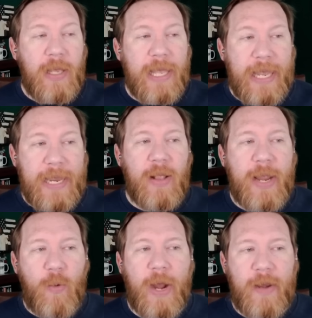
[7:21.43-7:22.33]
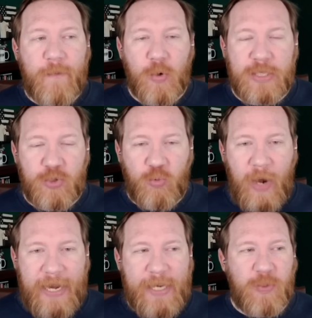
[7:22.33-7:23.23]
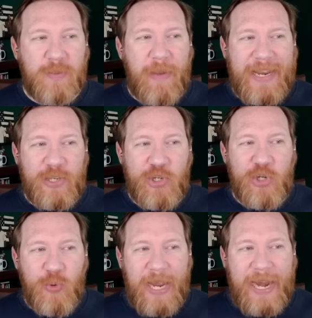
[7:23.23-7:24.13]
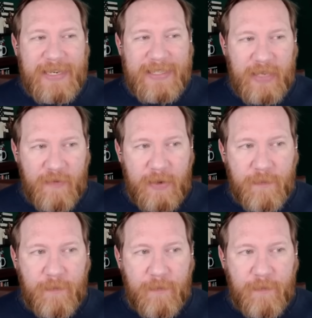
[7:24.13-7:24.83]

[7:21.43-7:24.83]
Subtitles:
Eli White versus righties was batting .297.